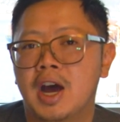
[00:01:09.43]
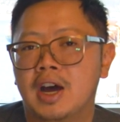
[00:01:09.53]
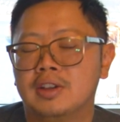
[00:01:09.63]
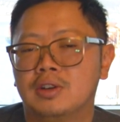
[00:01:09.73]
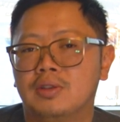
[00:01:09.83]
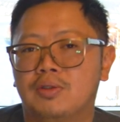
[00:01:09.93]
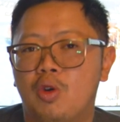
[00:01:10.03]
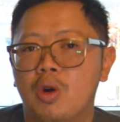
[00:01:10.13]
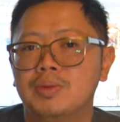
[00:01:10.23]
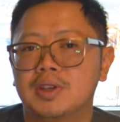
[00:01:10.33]
other
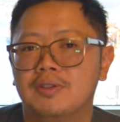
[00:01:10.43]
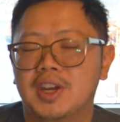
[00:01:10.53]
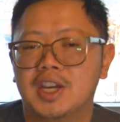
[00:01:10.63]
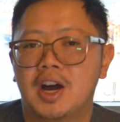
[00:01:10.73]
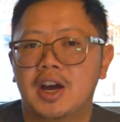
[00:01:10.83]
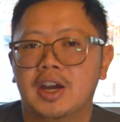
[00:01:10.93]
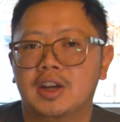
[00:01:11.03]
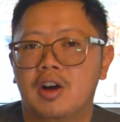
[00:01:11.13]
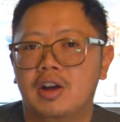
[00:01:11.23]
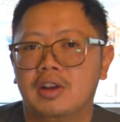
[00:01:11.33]
forms of AI
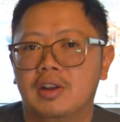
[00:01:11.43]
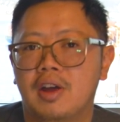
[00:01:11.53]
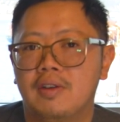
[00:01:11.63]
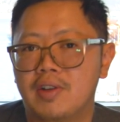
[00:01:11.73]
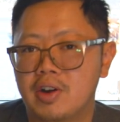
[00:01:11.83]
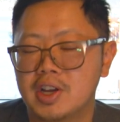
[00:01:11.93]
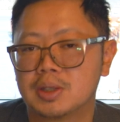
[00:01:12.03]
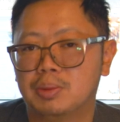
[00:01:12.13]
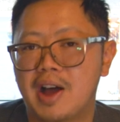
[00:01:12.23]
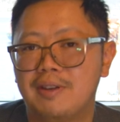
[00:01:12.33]
on
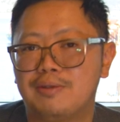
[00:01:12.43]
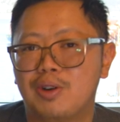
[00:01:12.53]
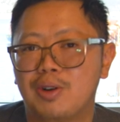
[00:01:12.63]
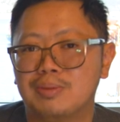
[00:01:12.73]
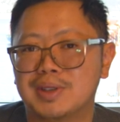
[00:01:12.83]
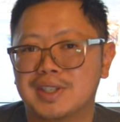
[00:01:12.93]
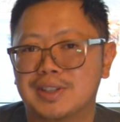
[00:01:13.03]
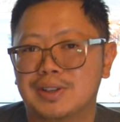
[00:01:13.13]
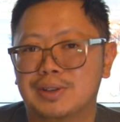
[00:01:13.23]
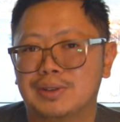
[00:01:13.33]
various platforms.
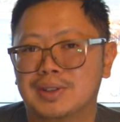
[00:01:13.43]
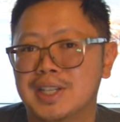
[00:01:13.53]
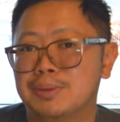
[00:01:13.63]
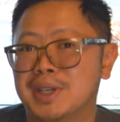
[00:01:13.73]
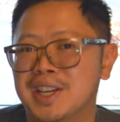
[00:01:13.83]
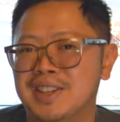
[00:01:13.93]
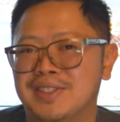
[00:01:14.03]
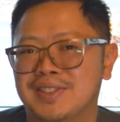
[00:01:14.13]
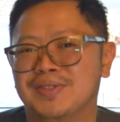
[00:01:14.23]
So let's begin.